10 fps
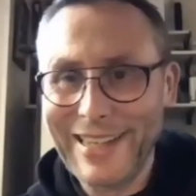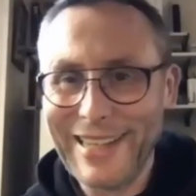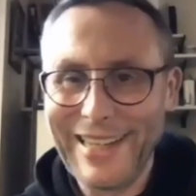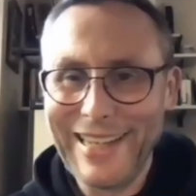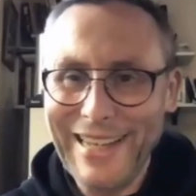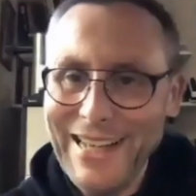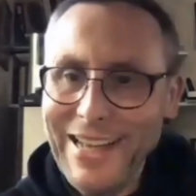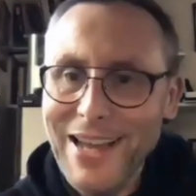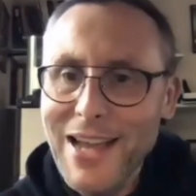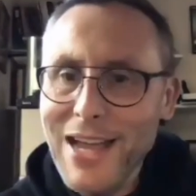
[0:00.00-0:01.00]
it?
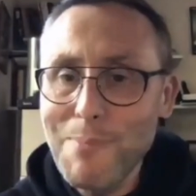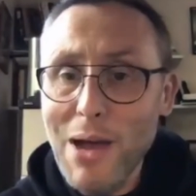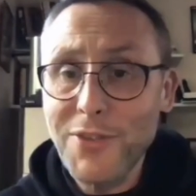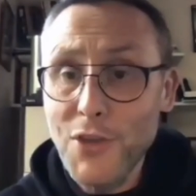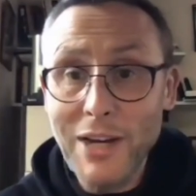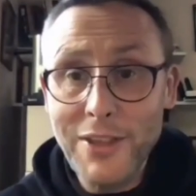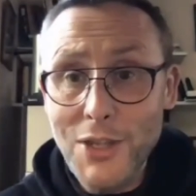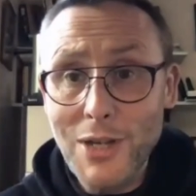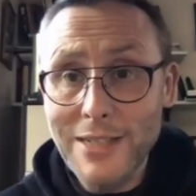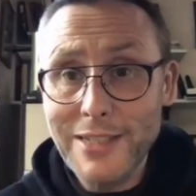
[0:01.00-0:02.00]
Matthew, you got anything
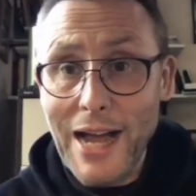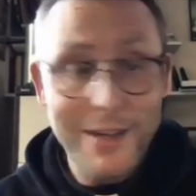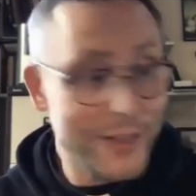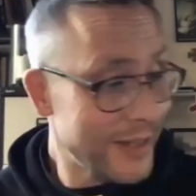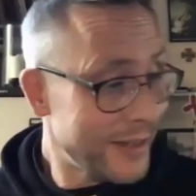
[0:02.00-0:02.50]
you'd like to add?